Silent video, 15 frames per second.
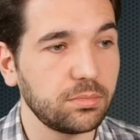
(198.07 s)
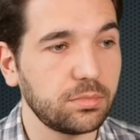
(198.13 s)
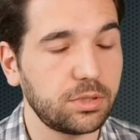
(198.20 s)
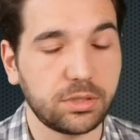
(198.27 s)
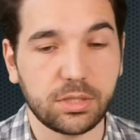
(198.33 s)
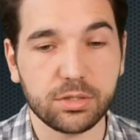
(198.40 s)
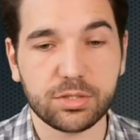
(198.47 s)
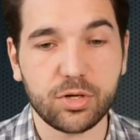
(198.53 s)

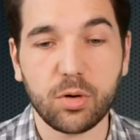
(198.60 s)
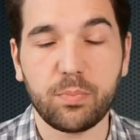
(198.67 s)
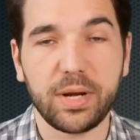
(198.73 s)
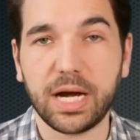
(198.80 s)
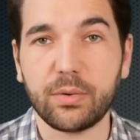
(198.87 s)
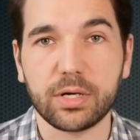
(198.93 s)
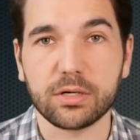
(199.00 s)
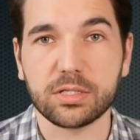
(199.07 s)
there's no
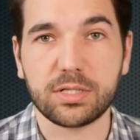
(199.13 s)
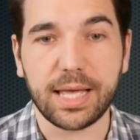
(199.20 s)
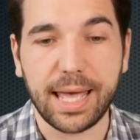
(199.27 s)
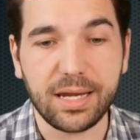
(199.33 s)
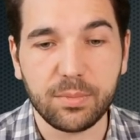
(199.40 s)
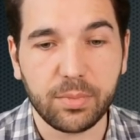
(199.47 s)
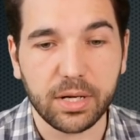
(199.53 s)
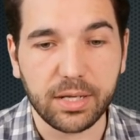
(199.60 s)
barriers to
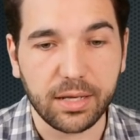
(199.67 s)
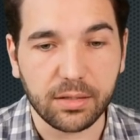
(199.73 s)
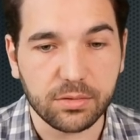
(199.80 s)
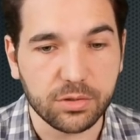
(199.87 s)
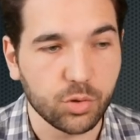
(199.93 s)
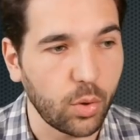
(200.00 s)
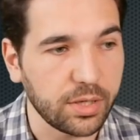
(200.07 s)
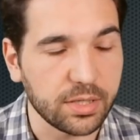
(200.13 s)
anybody
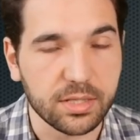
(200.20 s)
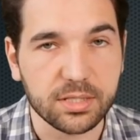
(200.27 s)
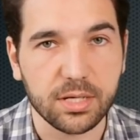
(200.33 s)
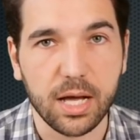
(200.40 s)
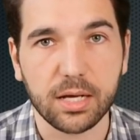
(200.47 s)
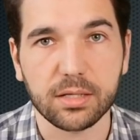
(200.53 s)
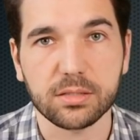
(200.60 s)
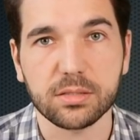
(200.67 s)
joining these
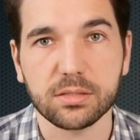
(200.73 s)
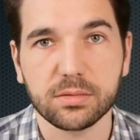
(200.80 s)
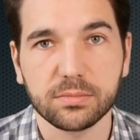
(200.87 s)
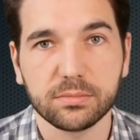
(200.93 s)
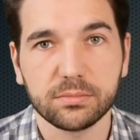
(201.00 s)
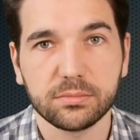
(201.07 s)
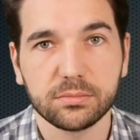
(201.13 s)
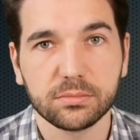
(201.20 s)
caucuses.
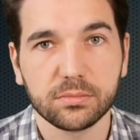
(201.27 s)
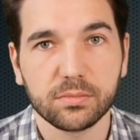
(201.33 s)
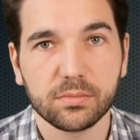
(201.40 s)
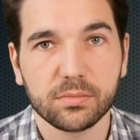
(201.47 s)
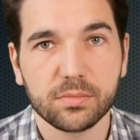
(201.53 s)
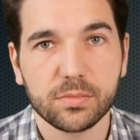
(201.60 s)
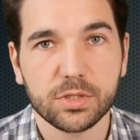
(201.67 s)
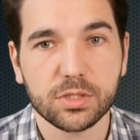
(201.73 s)

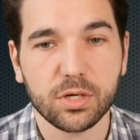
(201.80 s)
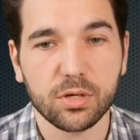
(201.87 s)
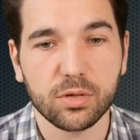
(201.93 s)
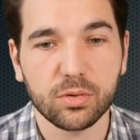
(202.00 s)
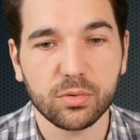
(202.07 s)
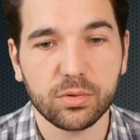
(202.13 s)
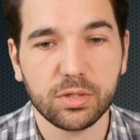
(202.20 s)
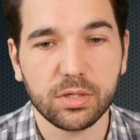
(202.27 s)

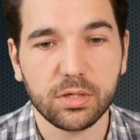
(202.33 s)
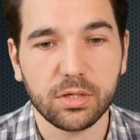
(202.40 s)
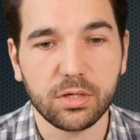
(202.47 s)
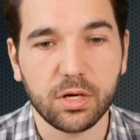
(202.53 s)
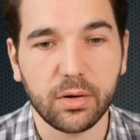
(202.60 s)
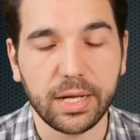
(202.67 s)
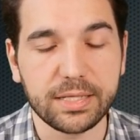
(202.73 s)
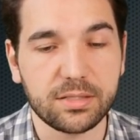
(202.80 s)
So, you
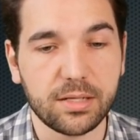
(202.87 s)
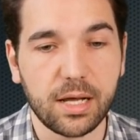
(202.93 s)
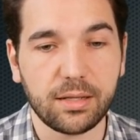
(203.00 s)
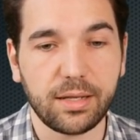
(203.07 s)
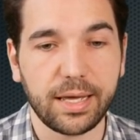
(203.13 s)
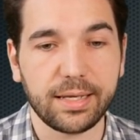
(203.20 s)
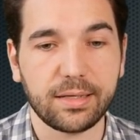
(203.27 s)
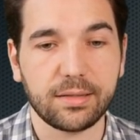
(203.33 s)
know, it's not
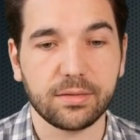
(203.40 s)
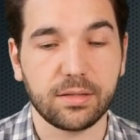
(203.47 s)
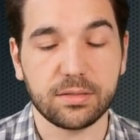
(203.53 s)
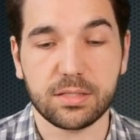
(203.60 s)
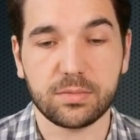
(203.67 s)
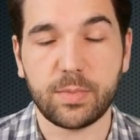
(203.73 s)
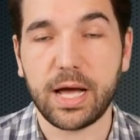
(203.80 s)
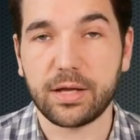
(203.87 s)
like, this
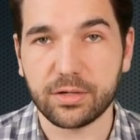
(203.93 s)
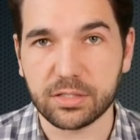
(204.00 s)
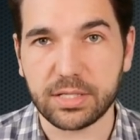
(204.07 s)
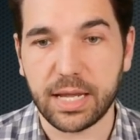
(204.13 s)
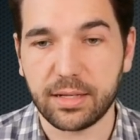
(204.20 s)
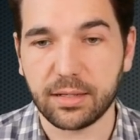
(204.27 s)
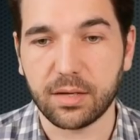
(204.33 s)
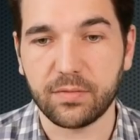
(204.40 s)
is my
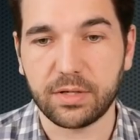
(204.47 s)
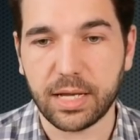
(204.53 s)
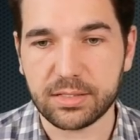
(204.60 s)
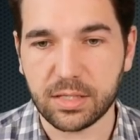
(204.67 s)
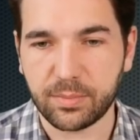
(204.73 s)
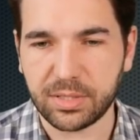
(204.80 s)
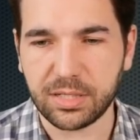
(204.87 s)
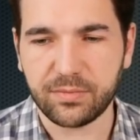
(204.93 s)
understanding of it, as I
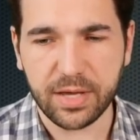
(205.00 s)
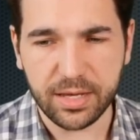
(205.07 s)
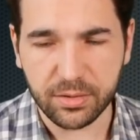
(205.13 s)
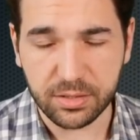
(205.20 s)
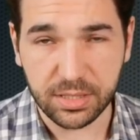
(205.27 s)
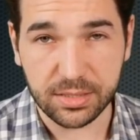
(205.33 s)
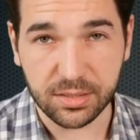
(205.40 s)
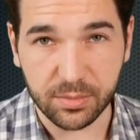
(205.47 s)
believe
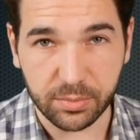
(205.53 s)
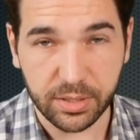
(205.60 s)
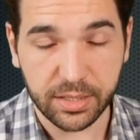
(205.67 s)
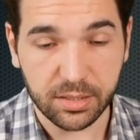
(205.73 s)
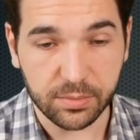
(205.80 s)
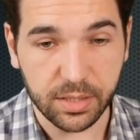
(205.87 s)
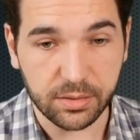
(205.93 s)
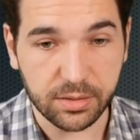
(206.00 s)
AOC has complained
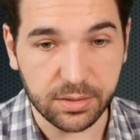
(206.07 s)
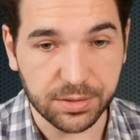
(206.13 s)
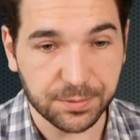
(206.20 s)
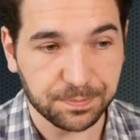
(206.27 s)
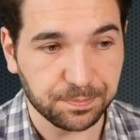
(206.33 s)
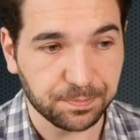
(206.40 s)
about this,